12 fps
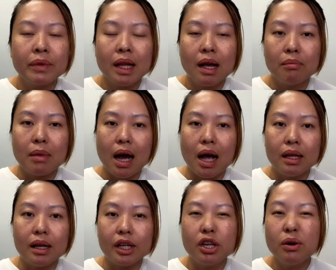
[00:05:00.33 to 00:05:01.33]
but
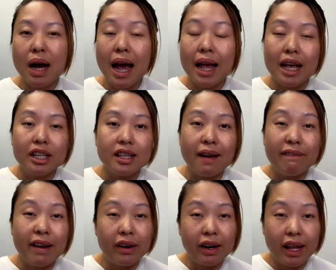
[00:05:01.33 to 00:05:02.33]
a QI is not
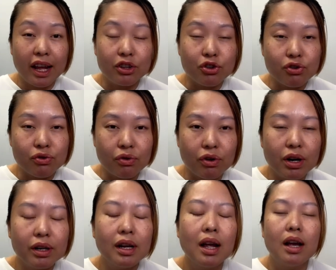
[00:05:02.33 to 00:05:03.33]
federally
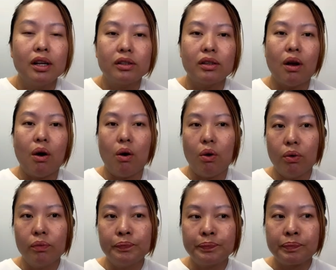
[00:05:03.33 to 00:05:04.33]
insured.
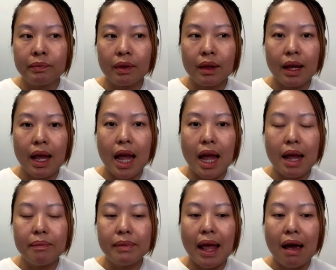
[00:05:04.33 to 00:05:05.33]
So
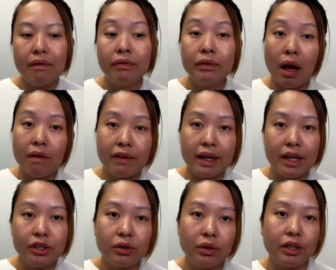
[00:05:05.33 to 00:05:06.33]
if they're not
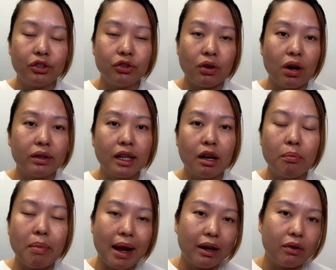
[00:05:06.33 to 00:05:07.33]
financially strong, they go
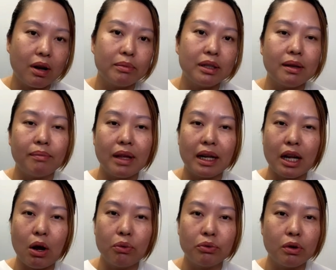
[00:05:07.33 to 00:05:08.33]
bankrupt or something, they
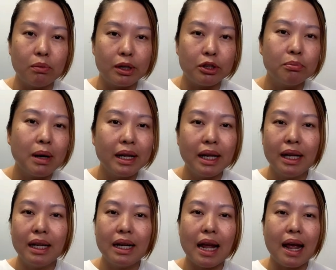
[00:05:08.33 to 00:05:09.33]
owe so much
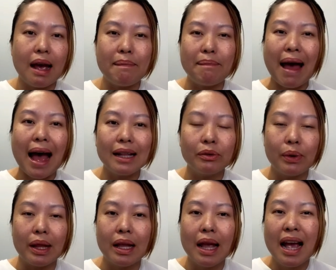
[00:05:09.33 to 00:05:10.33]
money, they are bad
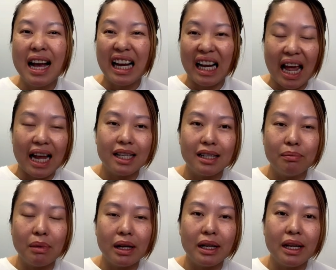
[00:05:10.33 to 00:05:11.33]
with clients'
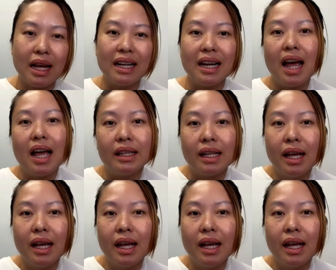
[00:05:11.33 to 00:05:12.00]
money, and then